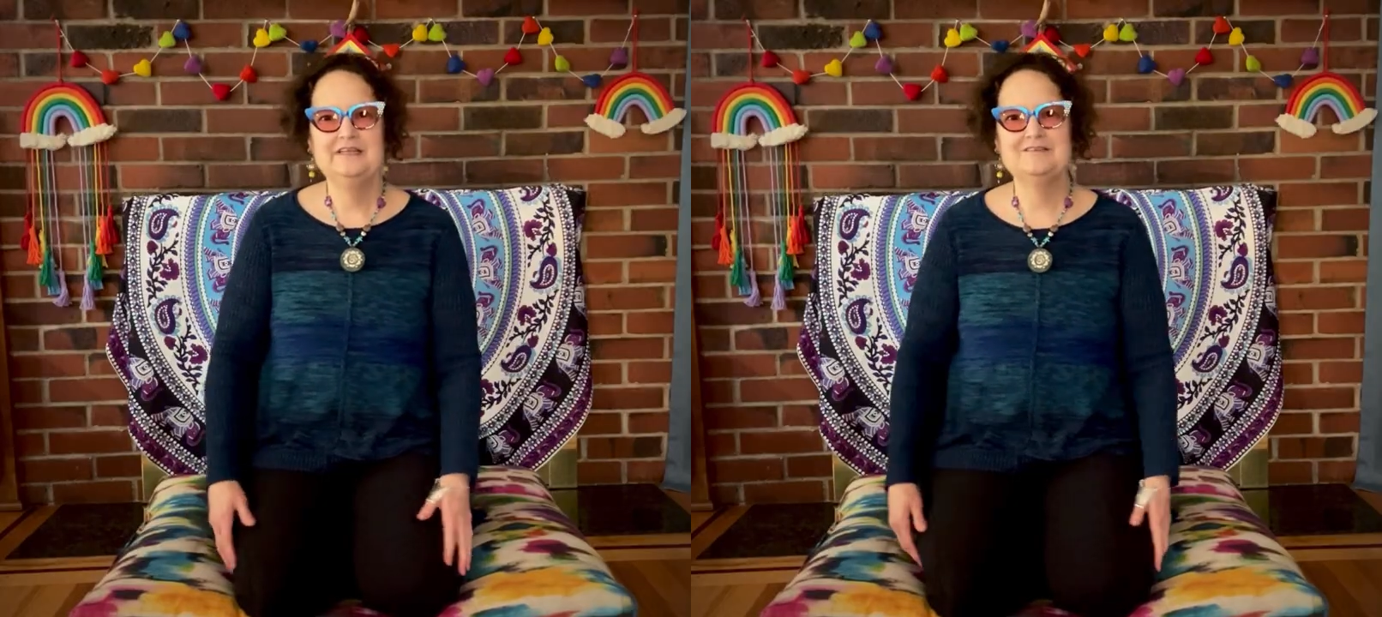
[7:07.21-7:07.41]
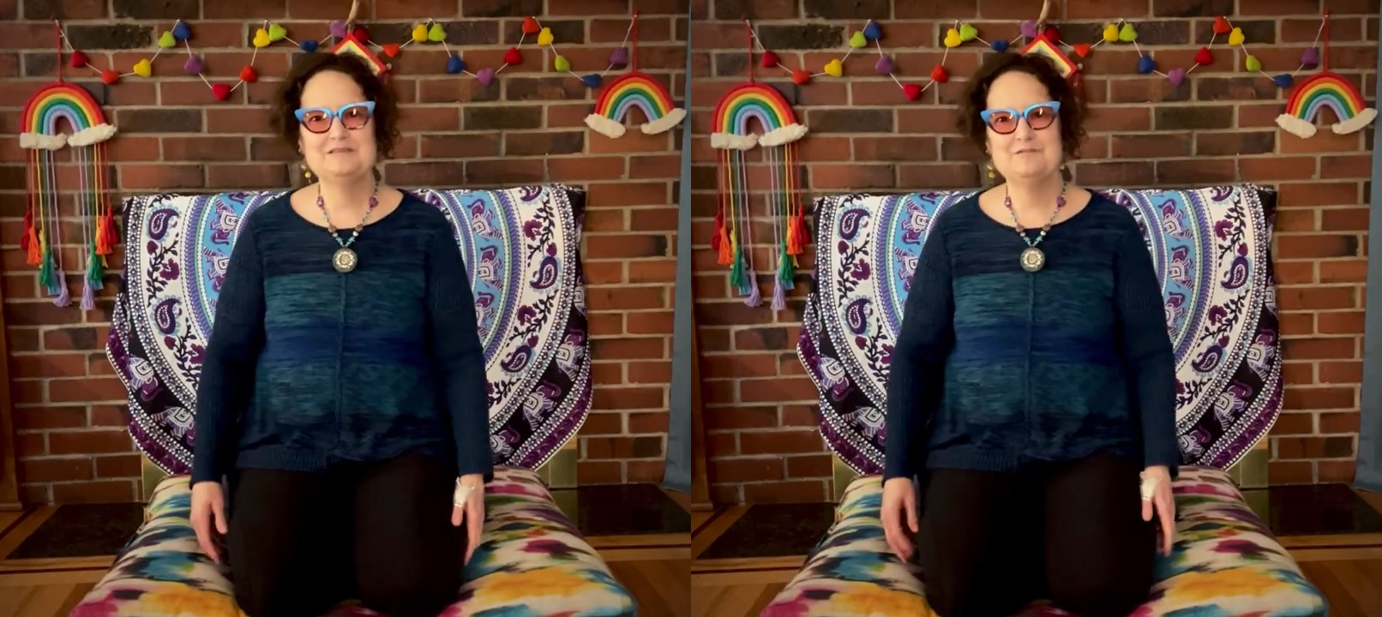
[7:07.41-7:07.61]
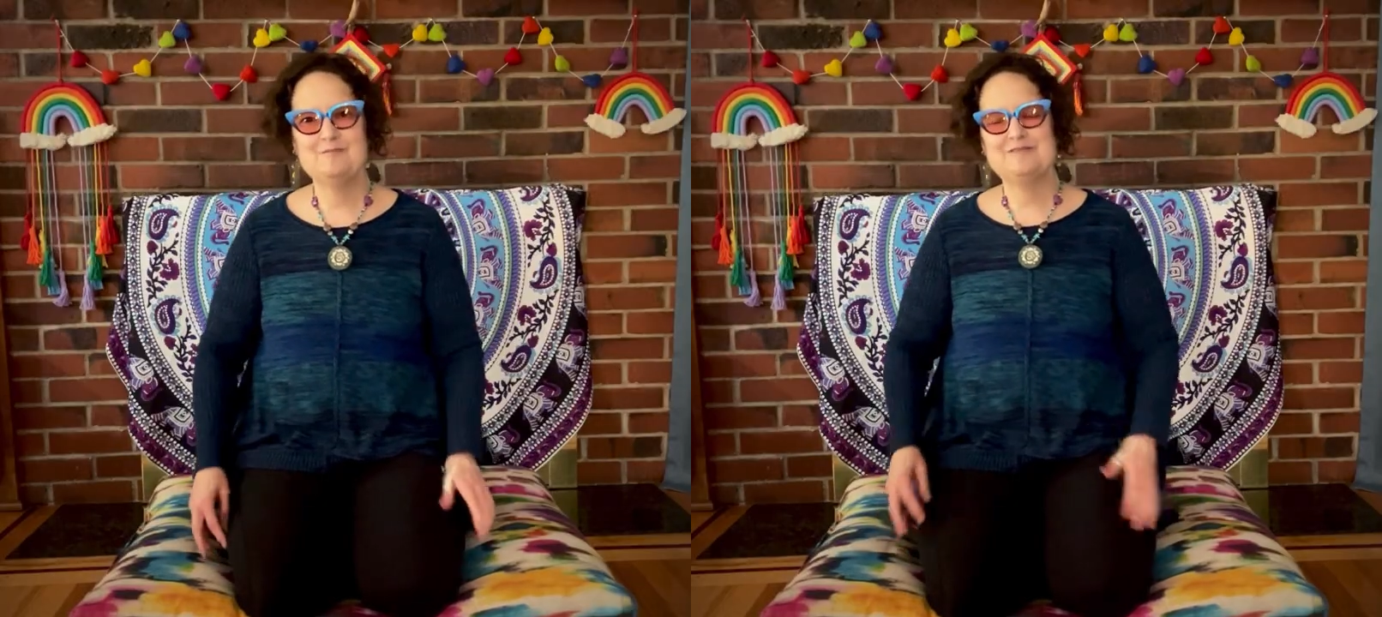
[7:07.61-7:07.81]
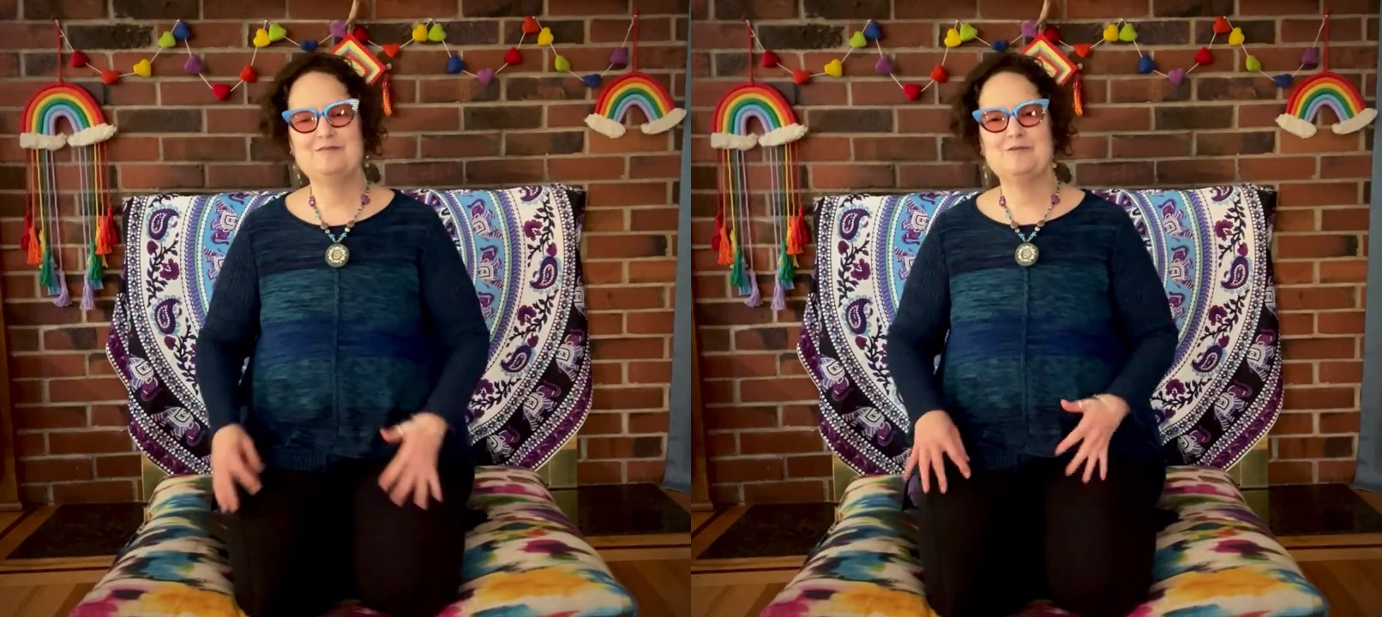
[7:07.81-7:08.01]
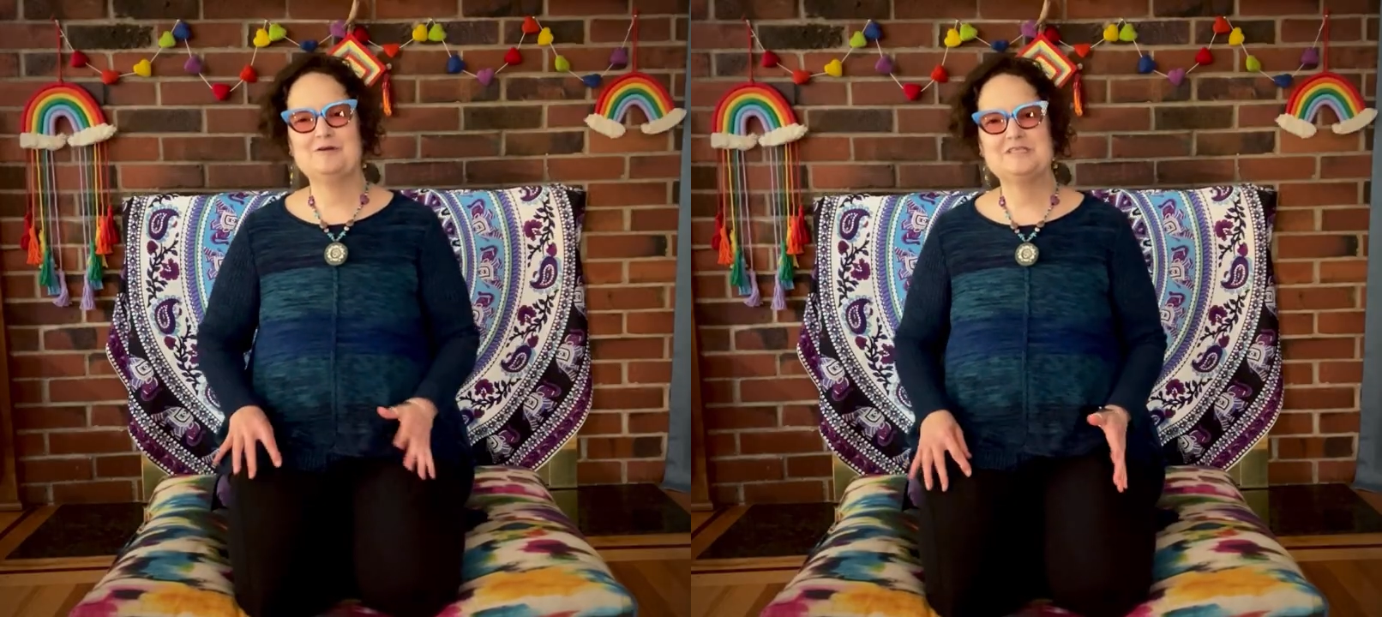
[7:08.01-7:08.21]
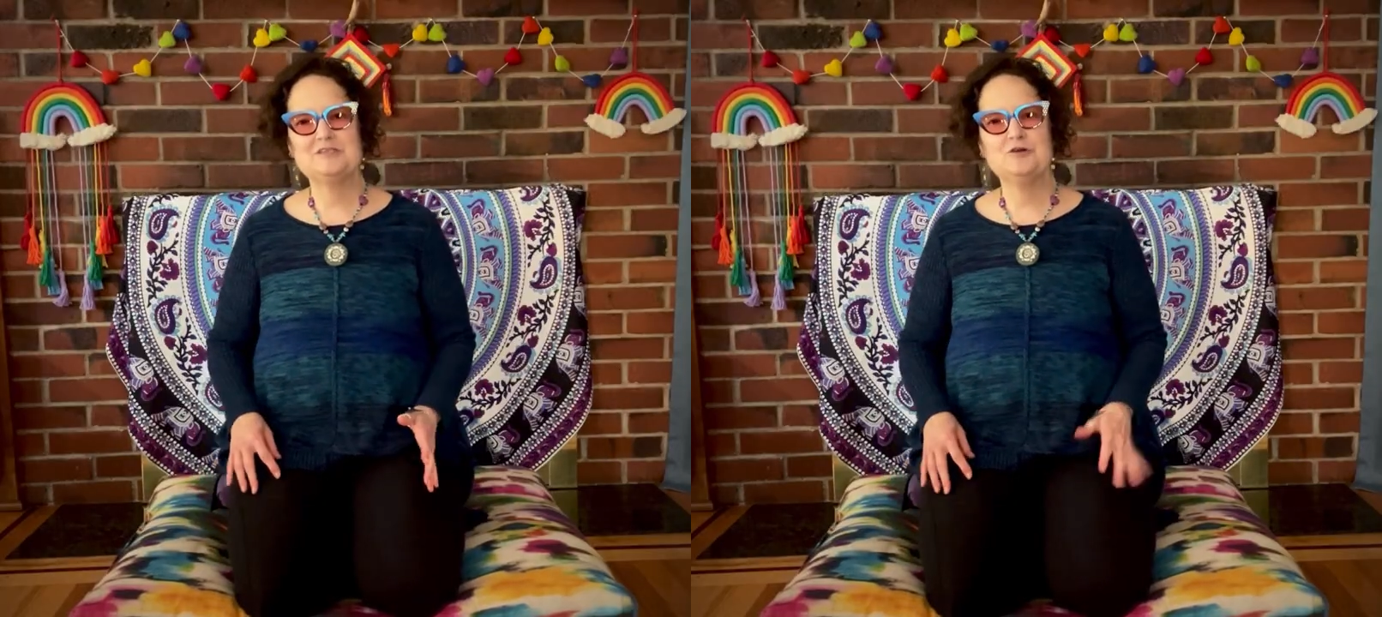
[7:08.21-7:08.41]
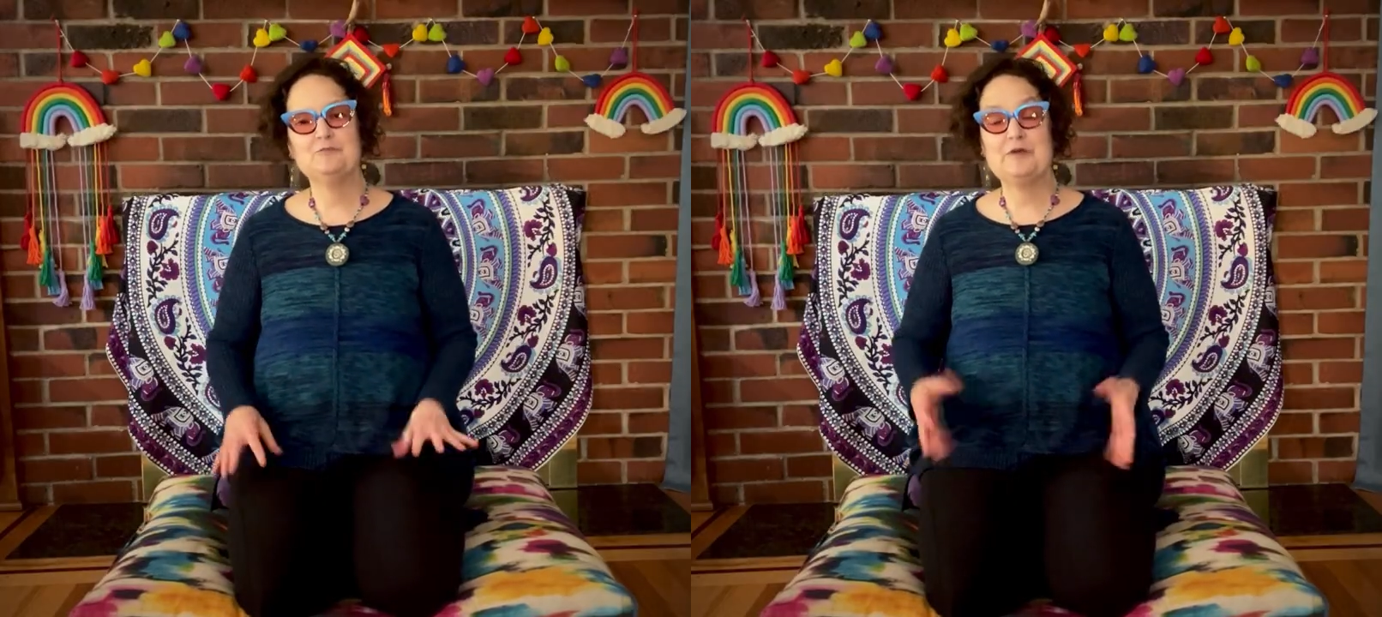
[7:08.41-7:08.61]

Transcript: sometimes I wear a skirt.